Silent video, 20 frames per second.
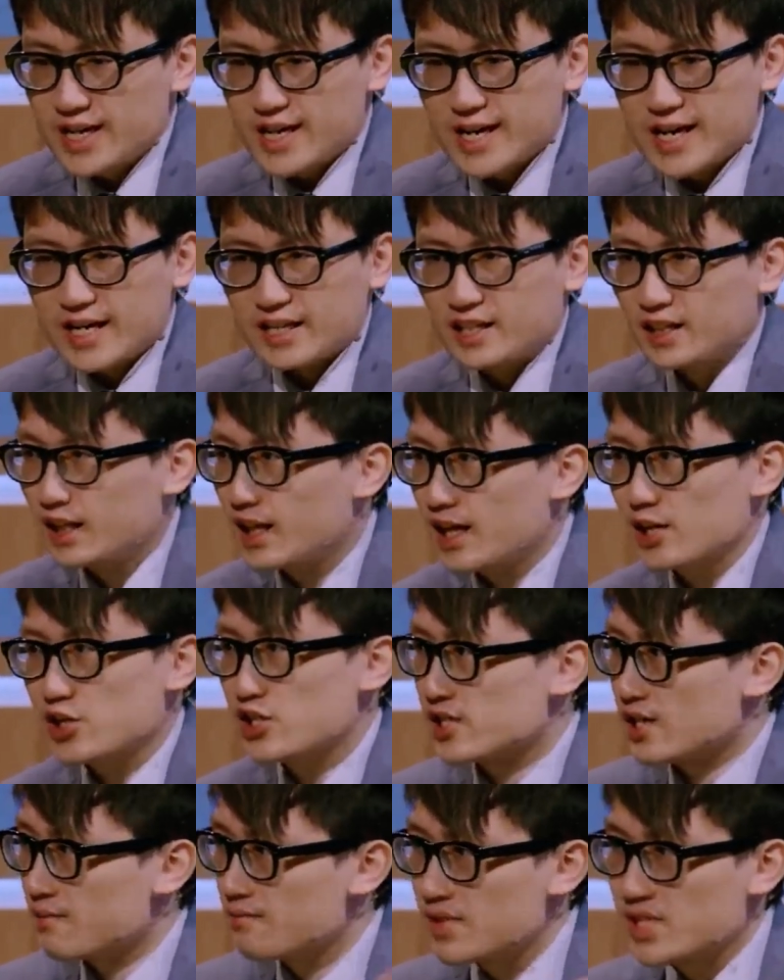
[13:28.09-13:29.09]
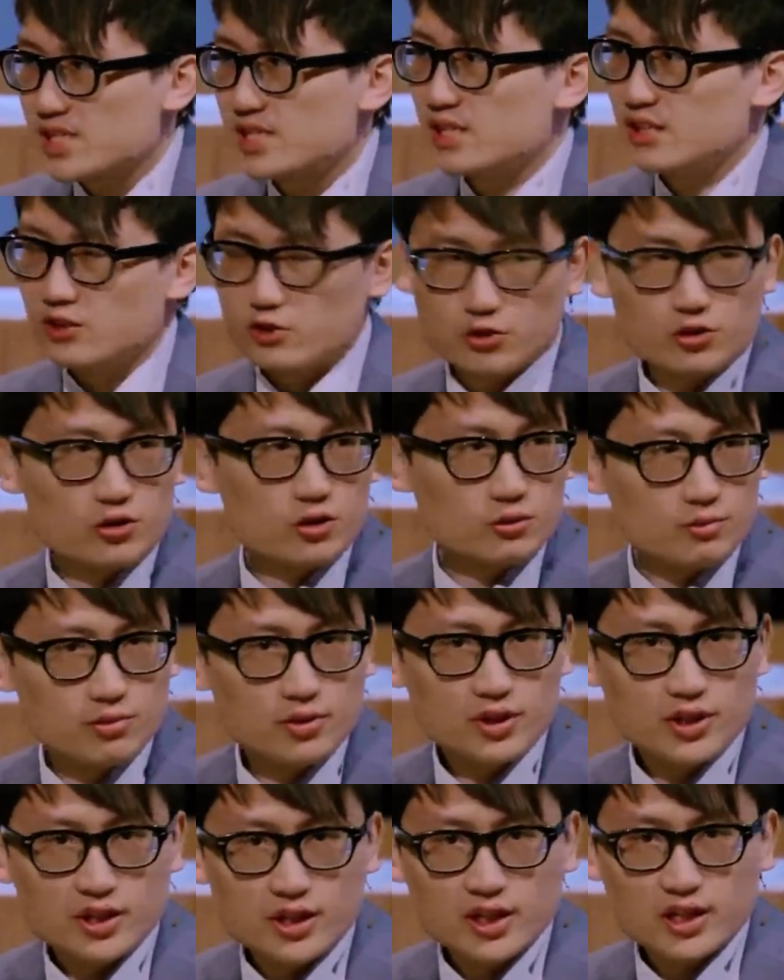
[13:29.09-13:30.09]
the largest embassy in
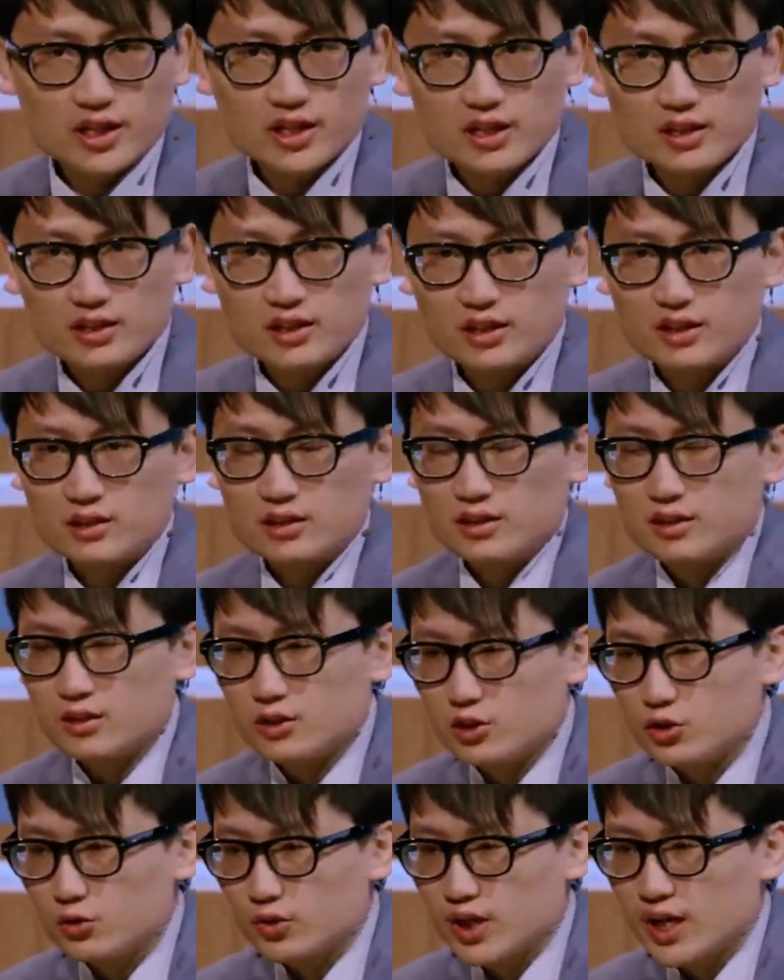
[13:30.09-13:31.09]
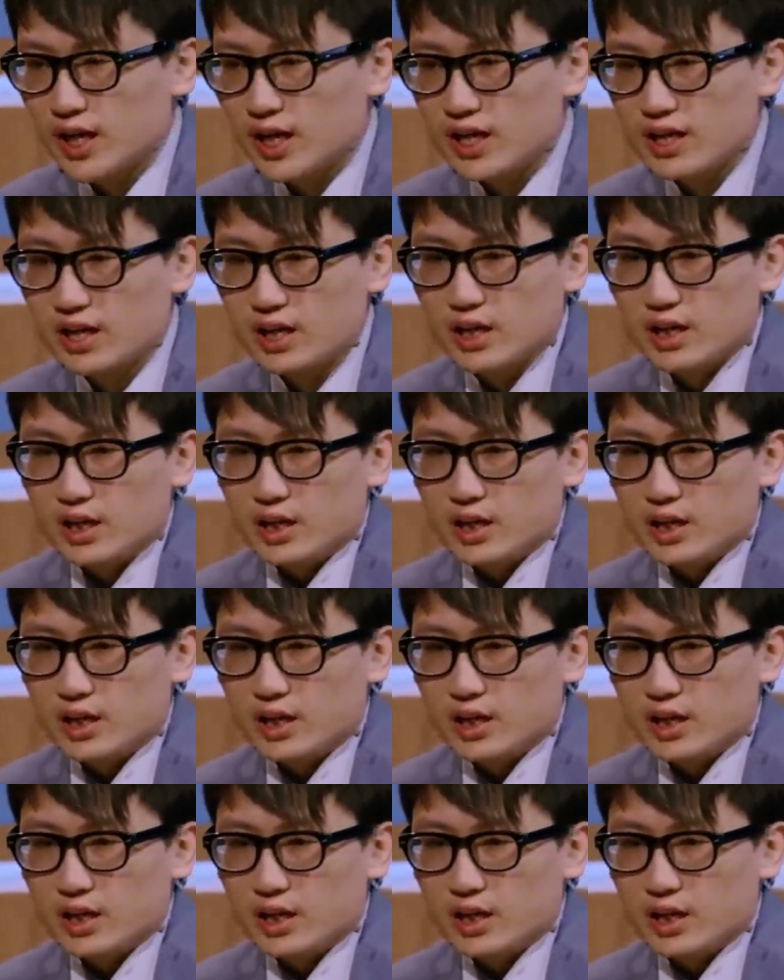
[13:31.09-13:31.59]
Europe, in the UK,